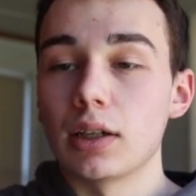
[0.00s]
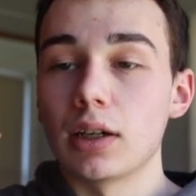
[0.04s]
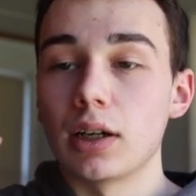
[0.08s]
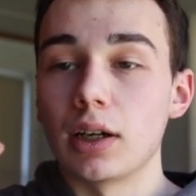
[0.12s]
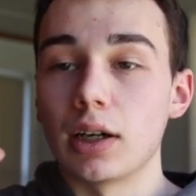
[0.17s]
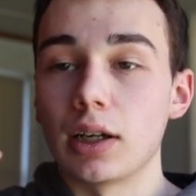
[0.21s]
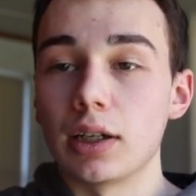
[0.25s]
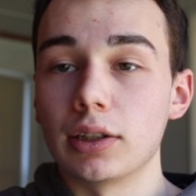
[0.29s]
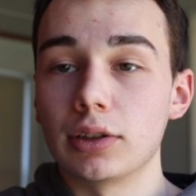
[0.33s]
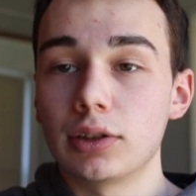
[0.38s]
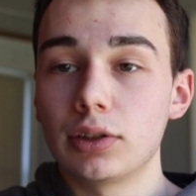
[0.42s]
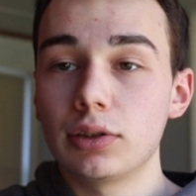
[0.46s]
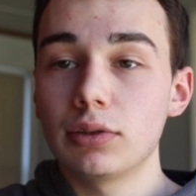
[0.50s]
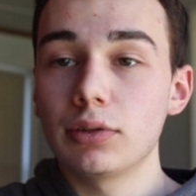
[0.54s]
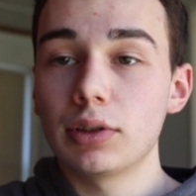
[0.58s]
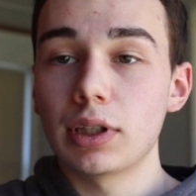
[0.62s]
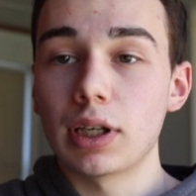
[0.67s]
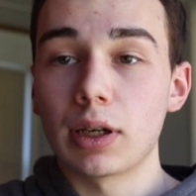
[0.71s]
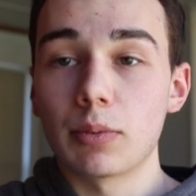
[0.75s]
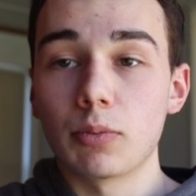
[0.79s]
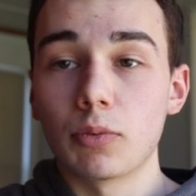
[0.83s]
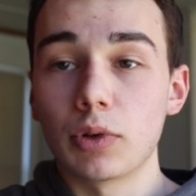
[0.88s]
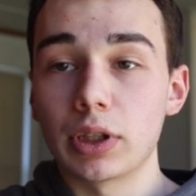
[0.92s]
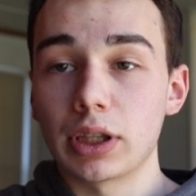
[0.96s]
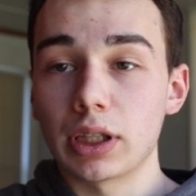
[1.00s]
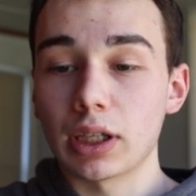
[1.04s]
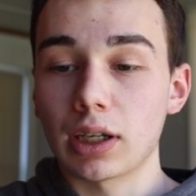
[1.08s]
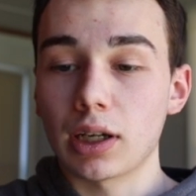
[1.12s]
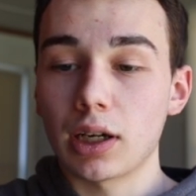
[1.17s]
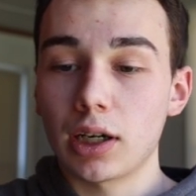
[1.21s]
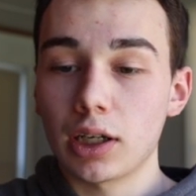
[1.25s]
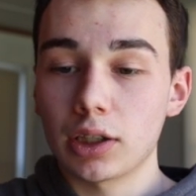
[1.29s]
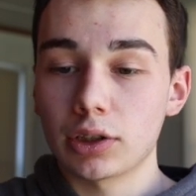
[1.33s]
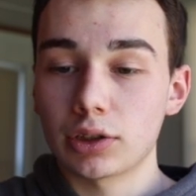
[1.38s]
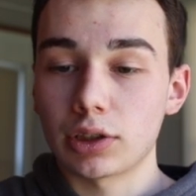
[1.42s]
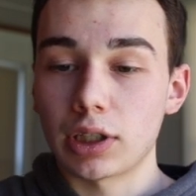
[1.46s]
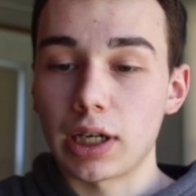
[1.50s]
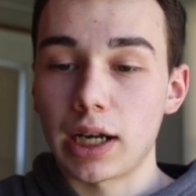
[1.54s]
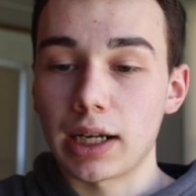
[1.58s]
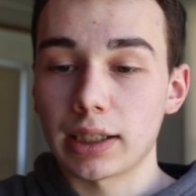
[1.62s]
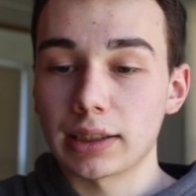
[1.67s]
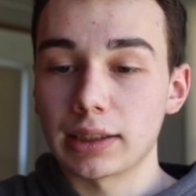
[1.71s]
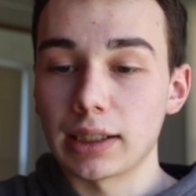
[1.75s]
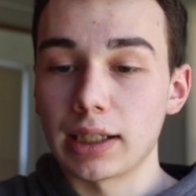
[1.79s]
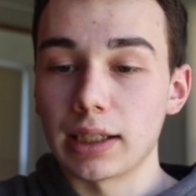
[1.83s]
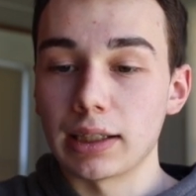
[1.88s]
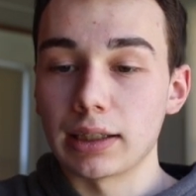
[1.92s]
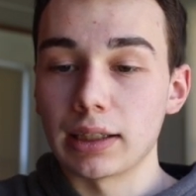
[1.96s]
to them with the
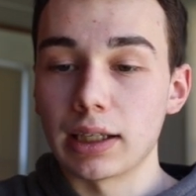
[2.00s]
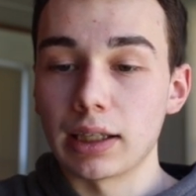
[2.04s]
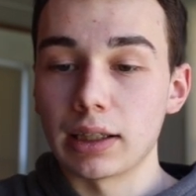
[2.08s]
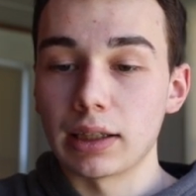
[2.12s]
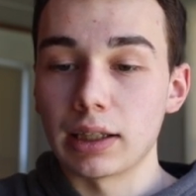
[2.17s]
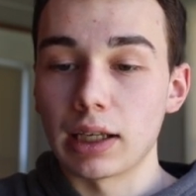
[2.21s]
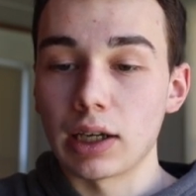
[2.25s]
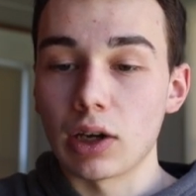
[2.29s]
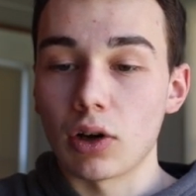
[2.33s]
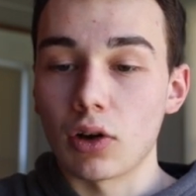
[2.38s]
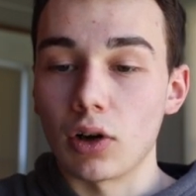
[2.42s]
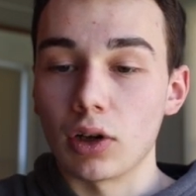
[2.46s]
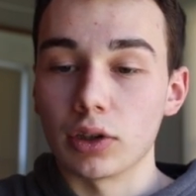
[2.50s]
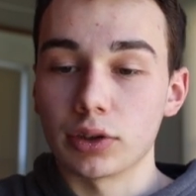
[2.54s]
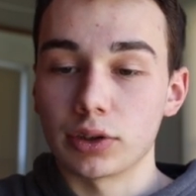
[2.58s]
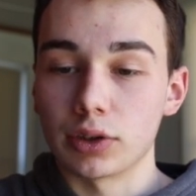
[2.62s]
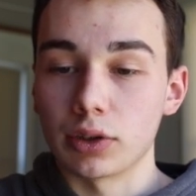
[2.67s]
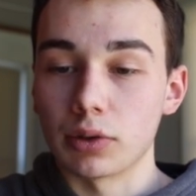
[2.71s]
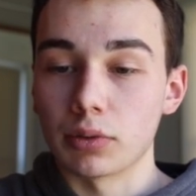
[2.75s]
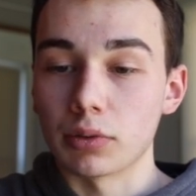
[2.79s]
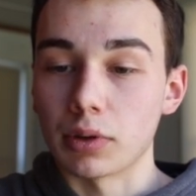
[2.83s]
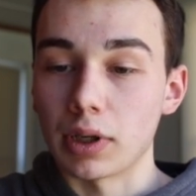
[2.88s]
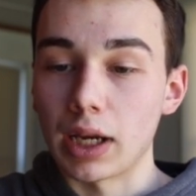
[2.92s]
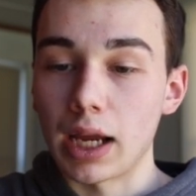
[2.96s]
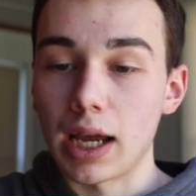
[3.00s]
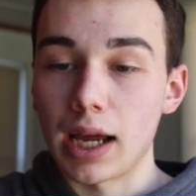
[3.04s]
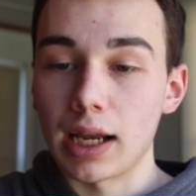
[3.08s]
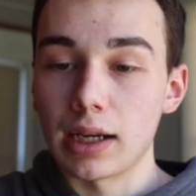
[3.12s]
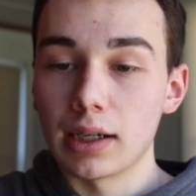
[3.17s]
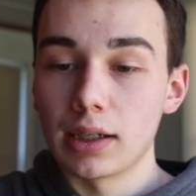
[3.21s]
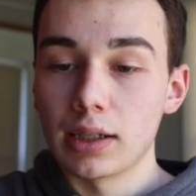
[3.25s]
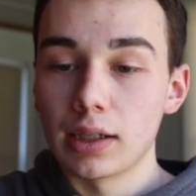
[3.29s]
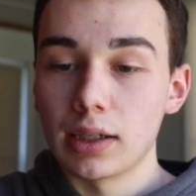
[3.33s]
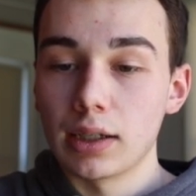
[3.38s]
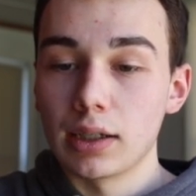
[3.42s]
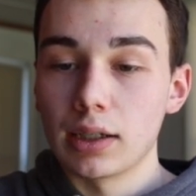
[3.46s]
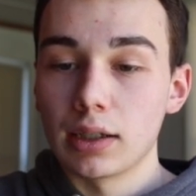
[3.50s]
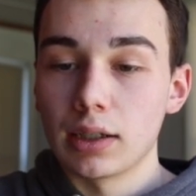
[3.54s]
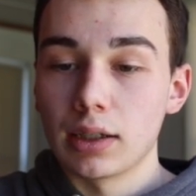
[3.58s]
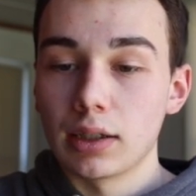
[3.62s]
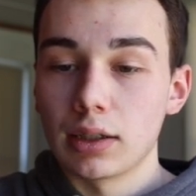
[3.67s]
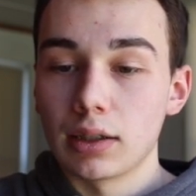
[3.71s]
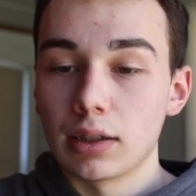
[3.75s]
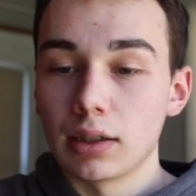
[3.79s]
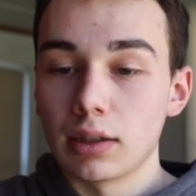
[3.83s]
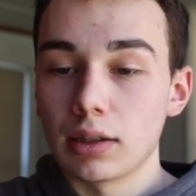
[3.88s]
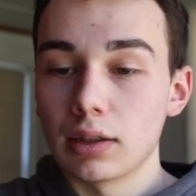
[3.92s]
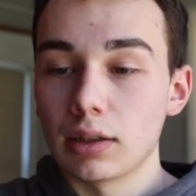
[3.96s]
contract, and then they also get
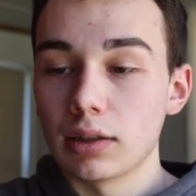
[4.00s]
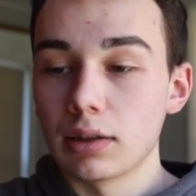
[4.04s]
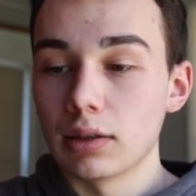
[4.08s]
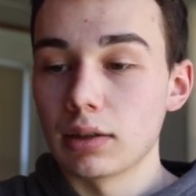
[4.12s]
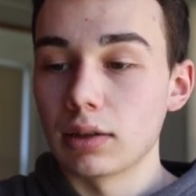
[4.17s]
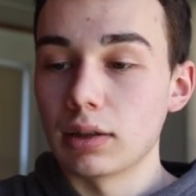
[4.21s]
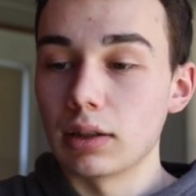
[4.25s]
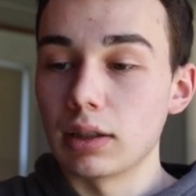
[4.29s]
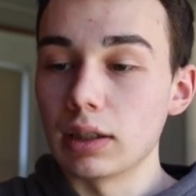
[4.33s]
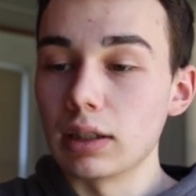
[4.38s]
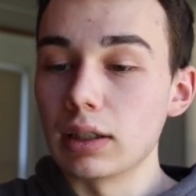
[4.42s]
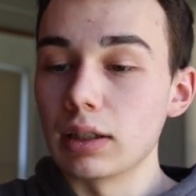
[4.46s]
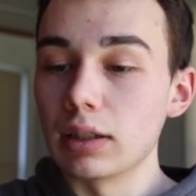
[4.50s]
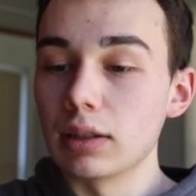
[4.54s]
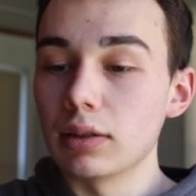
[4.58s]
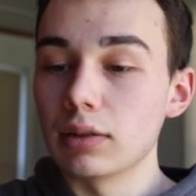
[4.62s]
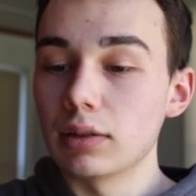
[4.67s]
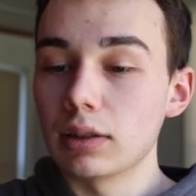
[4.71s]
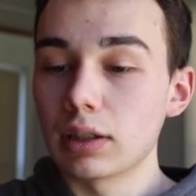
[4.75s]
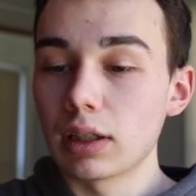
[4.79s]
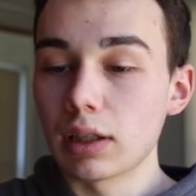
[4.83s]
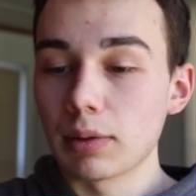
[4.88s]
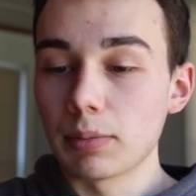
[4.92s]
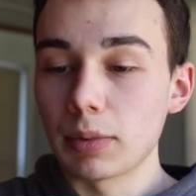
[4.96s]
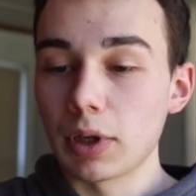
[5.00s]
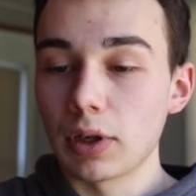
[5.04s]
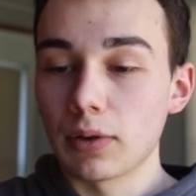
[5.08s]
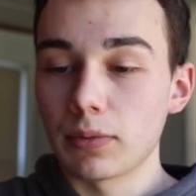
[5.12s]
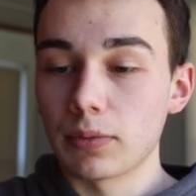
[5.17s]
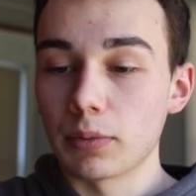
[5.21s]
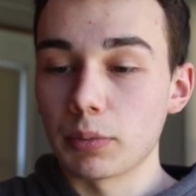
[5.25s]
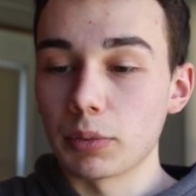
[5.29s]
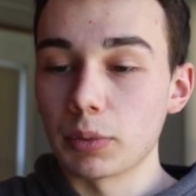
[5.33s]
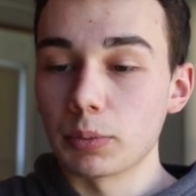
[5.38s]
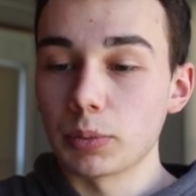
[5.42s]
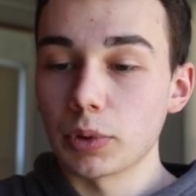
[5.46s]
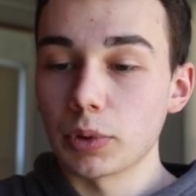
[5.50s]
the email from the